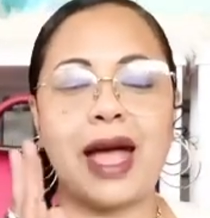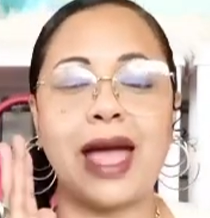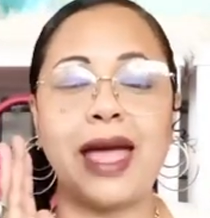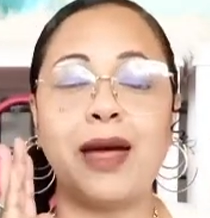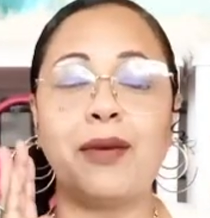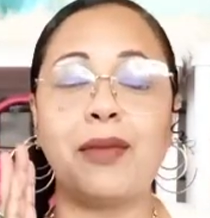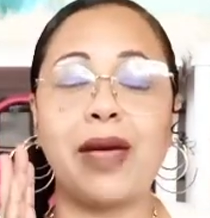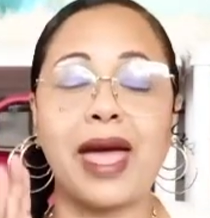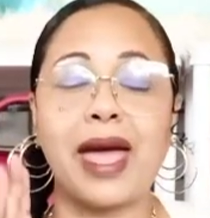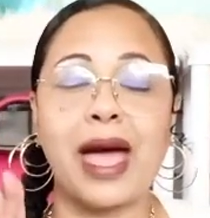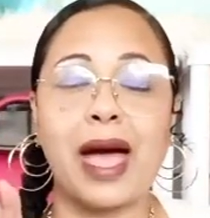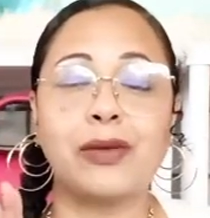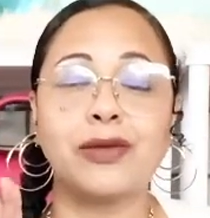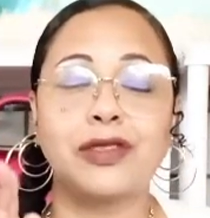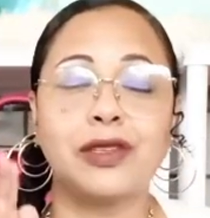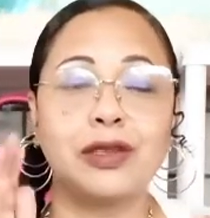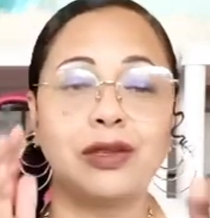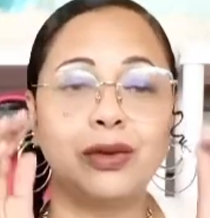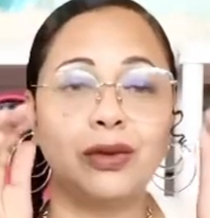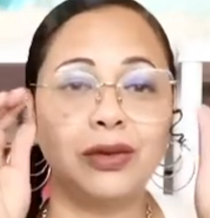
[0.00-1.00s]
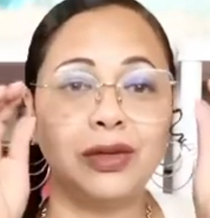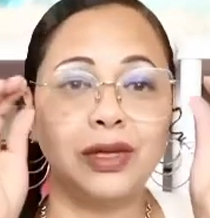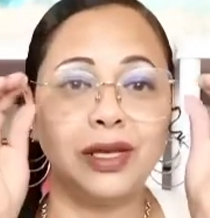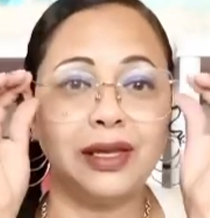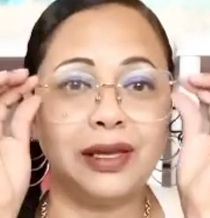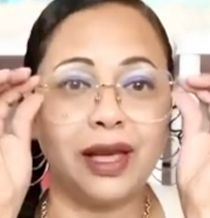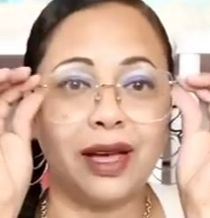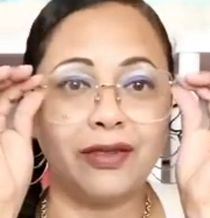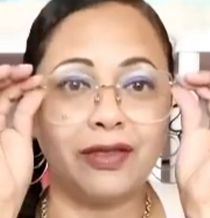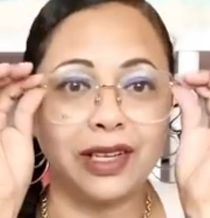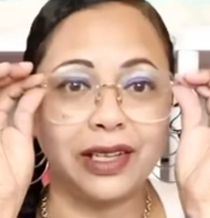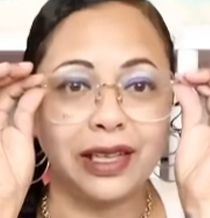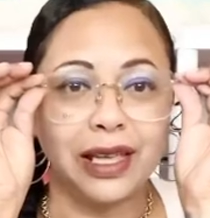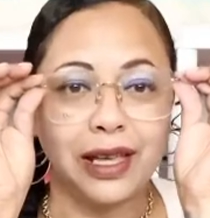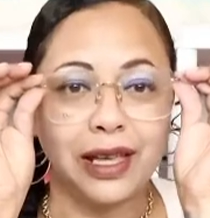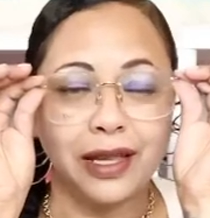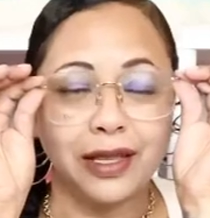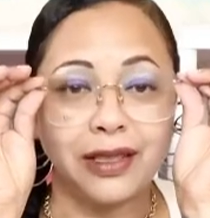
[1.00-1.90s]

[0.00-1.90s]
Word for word: I am absolutely loving